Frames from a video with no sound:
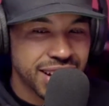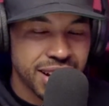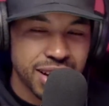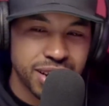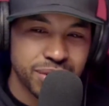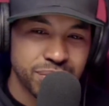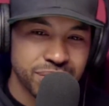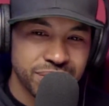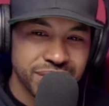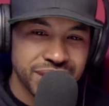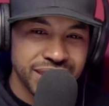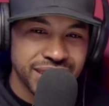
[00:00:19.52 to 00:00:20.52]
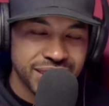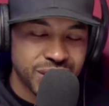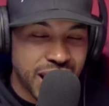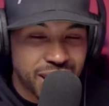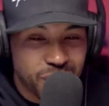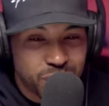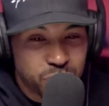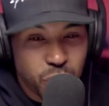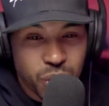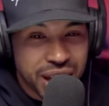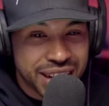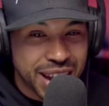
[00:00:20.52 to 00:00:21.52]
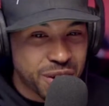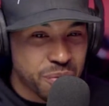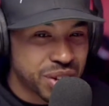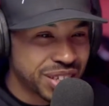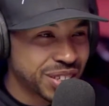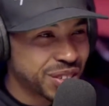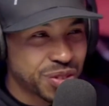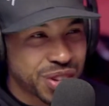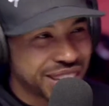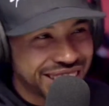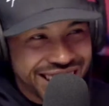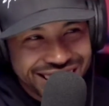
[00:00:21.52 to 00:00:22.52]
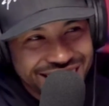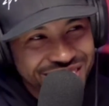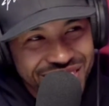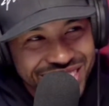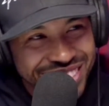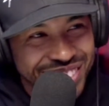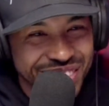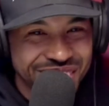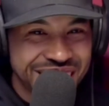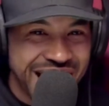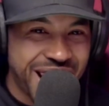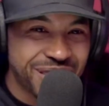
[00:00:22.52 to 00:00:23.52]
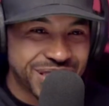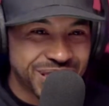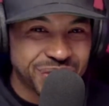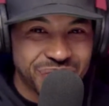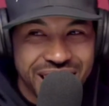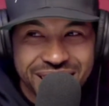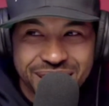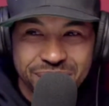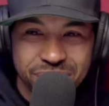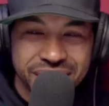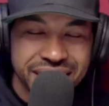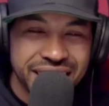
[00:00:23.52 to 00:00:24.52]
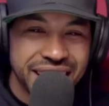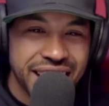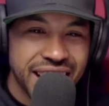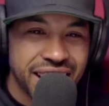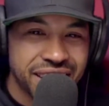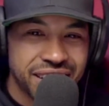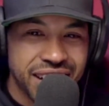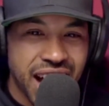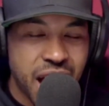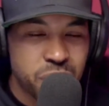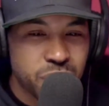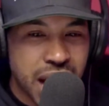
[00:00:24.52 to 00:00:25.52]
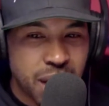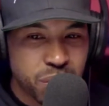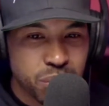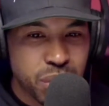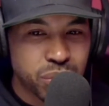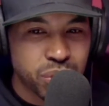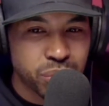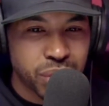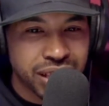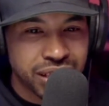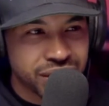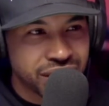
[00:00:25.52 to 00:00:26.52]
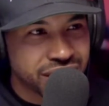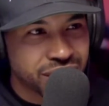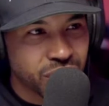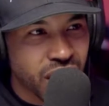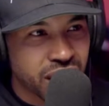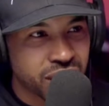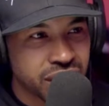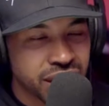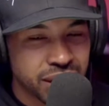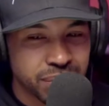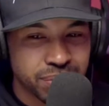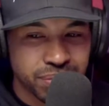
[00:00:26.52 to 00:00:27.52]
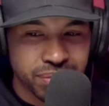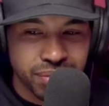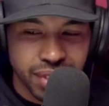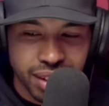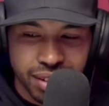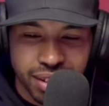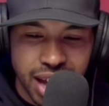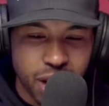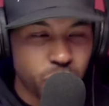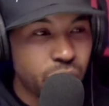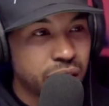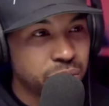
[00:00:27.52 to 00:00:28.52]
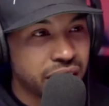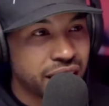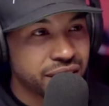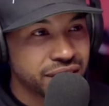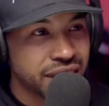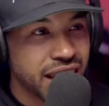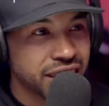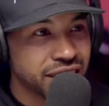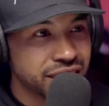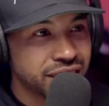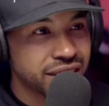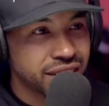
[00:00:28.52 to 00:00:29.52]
So I was broke. I didn't have no money to do any of that anyway. So I was just writing them. And I remember my lyrics, so I don't write them down. I just,